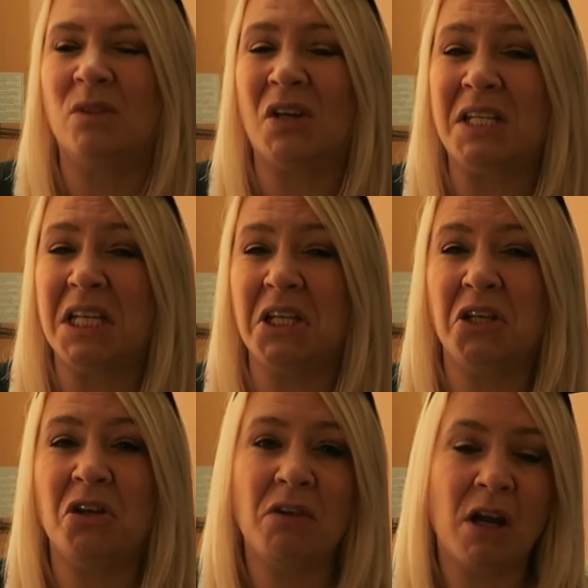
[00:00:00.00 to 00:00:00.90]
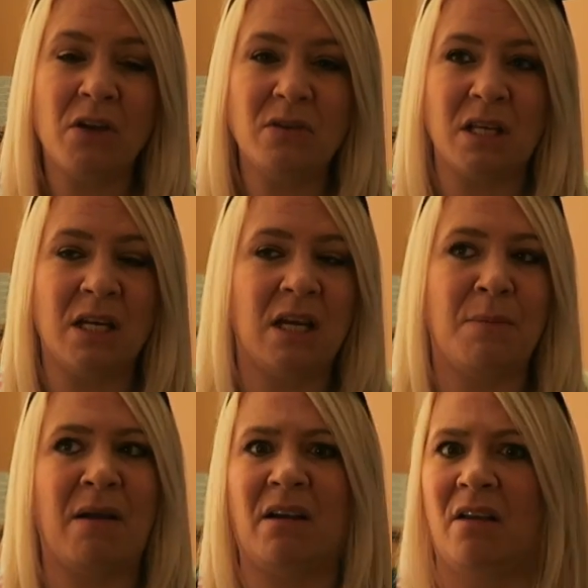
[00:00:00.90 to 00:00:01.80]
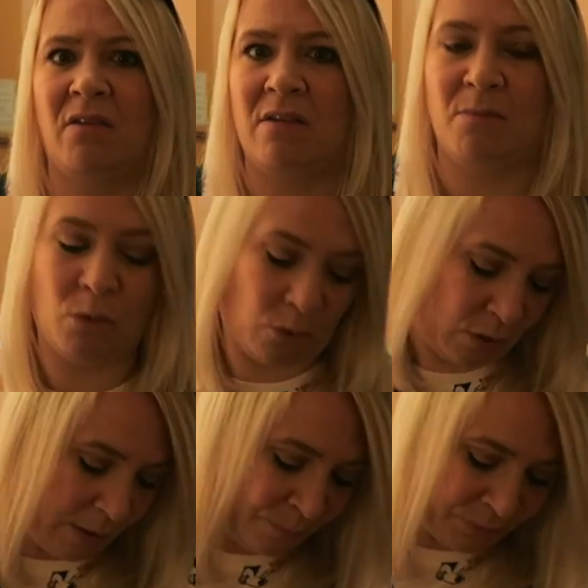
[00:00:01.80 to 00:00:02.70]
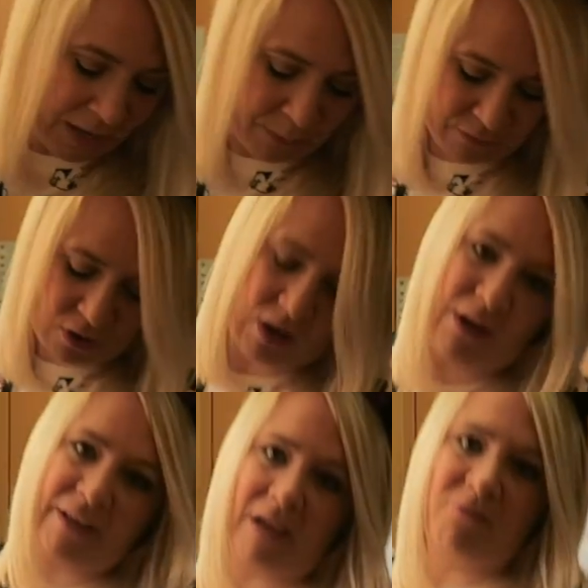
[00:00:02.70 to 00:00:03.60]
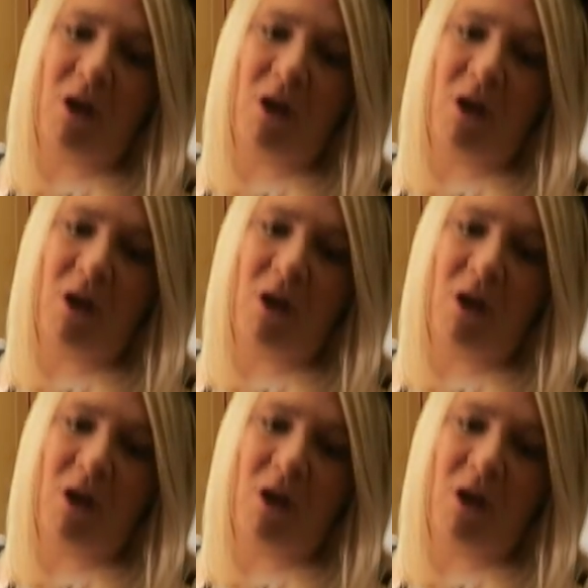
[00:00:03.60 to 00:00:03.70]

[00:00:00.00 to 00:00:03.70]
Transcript: 19 euros, and in America they're even more. And we've got like a